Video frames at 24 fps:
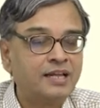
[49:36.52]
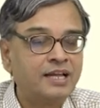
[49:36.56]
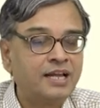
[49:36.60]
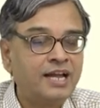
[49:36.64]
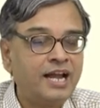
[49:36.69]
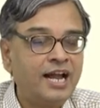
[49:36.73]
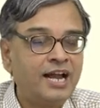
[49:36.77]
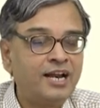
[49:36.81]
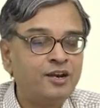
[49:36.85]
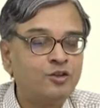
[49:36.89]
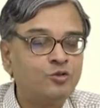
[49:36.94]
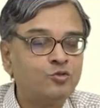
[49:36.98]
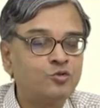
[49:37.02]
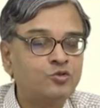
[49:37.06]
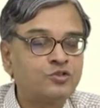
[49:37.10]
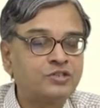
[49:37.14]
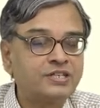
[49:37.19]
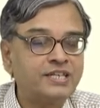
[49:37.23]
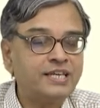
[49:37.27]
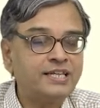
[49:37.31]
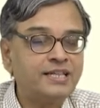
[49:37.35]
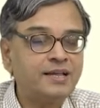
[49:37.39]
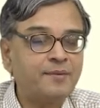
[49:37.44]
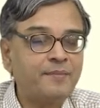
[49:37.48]
And you
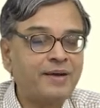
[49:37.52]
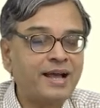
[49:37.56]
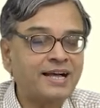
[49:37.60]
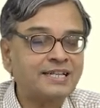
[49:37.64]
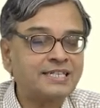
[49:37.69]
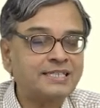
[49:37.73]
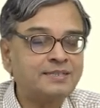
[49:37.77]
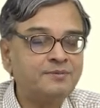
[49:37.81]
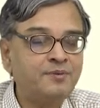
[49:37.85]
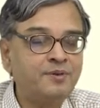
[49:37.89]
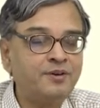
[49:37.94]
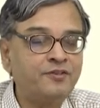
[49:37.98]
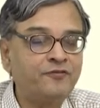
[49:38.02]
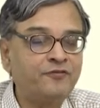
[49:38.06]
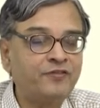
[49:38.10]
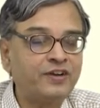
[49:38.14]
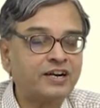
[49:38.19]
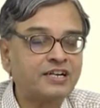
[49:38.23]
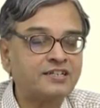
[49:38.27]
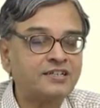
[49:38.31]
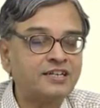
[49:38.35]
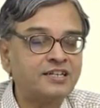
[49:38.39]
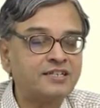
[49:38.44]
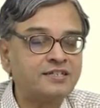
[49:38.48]
see the maximum
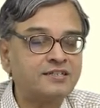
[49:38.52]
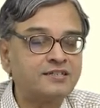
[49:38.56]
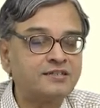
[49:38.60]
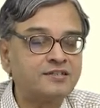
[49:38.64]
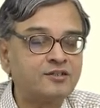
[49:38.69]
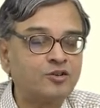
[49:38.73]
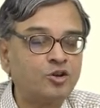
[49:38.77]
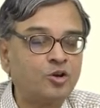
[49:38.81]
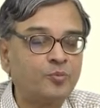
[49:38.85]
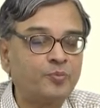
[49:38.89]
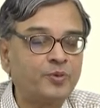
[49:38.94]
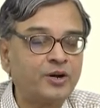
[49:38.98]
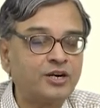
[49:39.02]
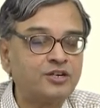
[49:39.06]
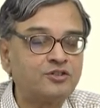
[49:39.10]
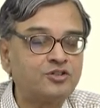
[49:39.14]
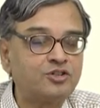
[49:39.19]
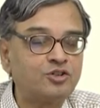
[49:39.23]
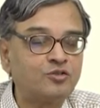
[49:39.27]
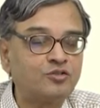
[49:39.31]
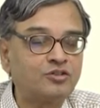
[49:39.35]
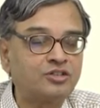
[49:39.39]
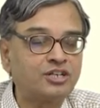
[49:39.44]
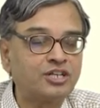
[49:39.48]
deflection is zero point
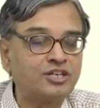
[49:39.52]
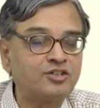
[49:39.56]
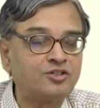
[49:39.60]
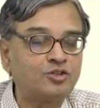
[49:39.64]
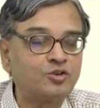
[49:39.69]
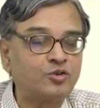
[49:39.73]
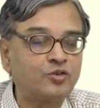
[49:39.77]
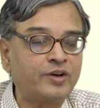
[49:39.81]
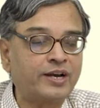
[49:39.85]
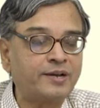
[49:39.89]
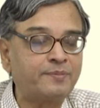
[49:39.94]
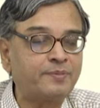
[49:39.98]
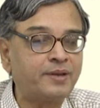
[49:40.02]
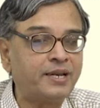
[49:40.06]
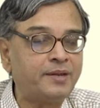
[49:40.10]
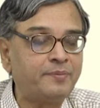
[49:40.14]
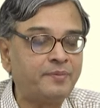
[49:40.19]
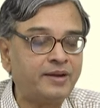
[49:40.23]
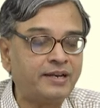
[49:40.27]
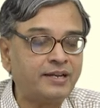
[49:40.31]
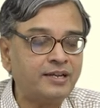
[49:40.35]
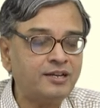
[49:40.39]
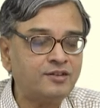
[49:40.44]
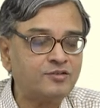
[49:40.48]
zero three zero eight
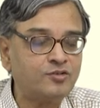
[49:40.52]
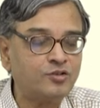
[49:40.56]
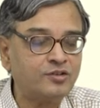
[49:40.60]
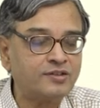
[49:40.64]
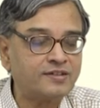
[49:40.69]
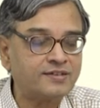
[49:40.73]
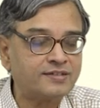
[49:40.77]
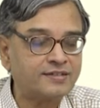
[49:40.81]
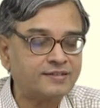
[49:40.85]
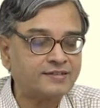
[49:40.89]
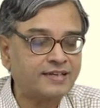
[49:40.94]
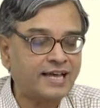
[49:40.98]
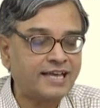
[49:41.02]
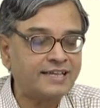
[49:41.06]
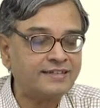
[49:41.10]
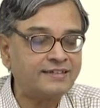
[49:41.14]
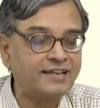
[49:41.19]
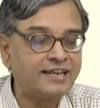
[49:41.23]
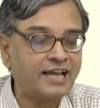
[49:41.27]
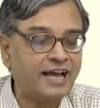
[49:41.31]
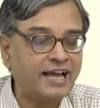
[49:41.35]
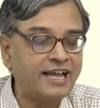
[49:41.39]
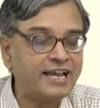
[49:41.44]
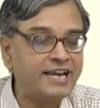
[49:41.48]
millimeter. So, this is
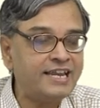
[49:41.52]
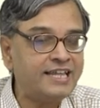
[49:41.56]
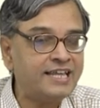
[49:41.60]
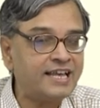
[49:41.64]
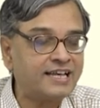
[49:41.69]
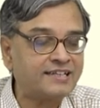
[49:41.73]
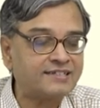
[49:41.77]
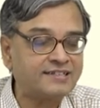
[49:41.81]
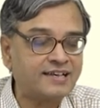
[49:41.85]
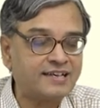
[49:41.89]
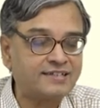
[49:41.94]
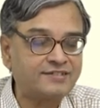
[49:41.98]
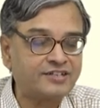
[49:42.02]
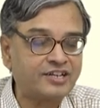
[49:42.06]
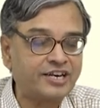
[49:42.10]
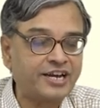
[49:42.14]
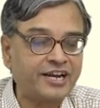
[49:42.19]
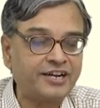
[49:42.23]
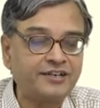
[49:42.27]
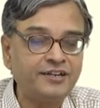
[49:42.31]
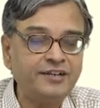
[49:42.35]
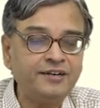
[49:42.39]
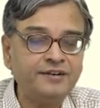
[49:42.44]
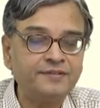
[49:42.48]
highly, highly
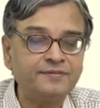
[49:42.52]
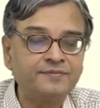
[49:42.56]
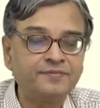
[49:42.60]
exaggerated.